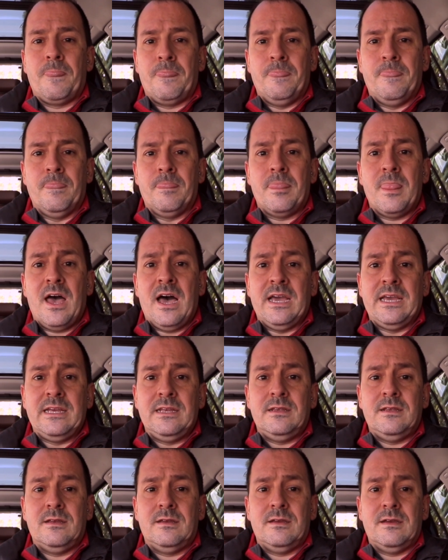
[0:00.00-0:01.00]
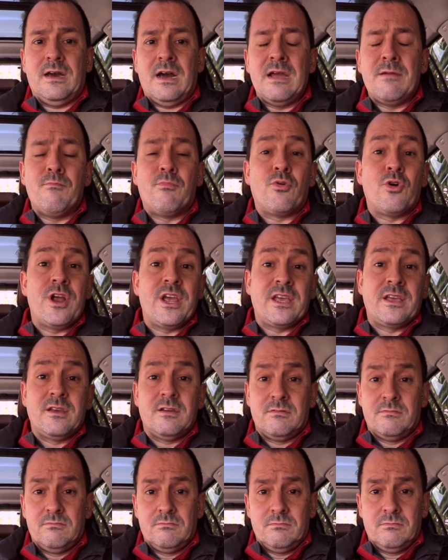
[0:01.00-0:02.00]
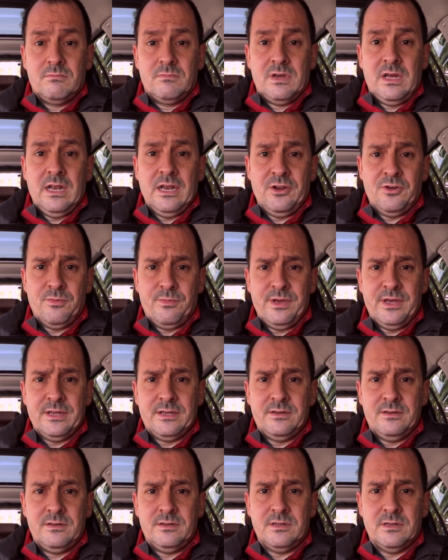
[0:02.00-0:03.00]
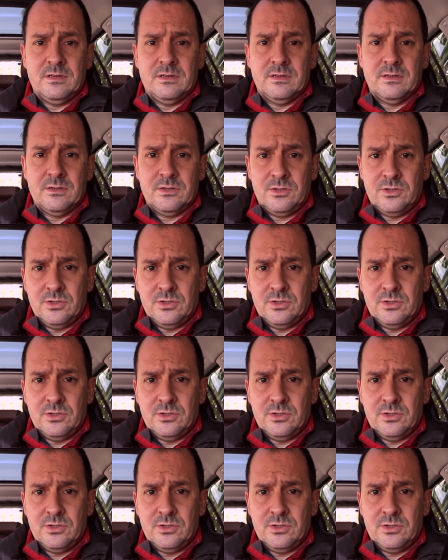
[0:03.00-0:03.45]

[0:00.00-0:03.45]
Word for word: mm, I I break a little bit the,